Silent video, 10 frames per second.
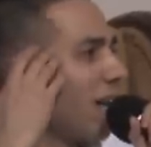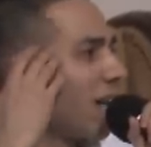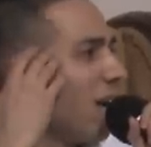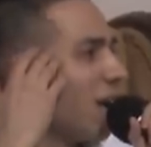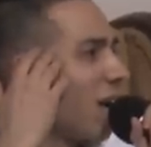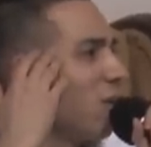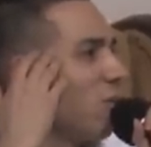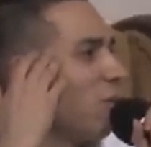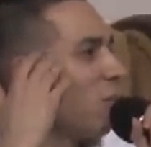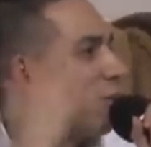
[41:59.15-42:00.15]
Like, can
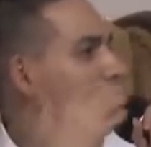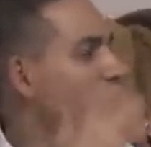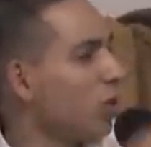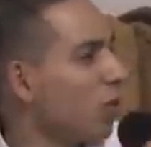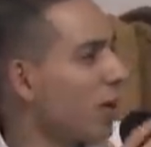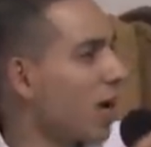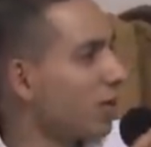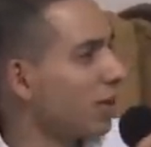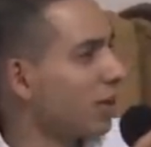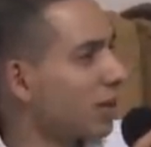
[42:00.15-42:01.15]
you when you when you
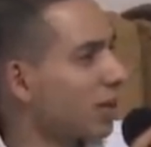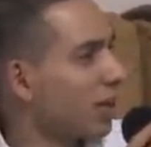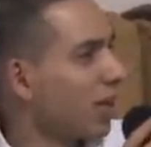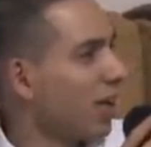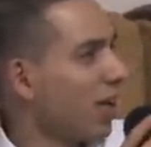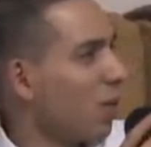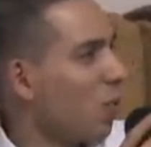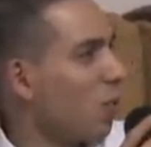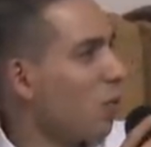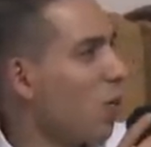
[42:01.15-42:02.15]
encountered this?
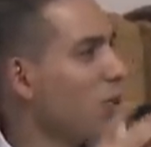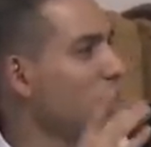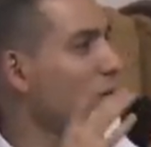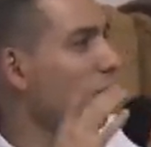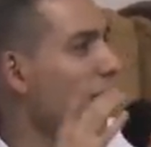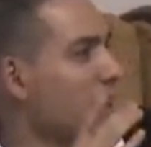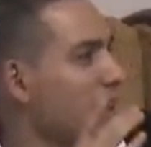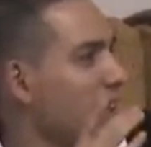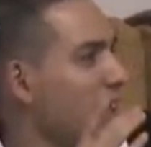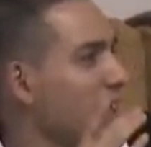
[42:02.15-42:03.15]
Yeah. What was your
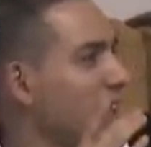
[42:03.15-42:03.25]
reaction to like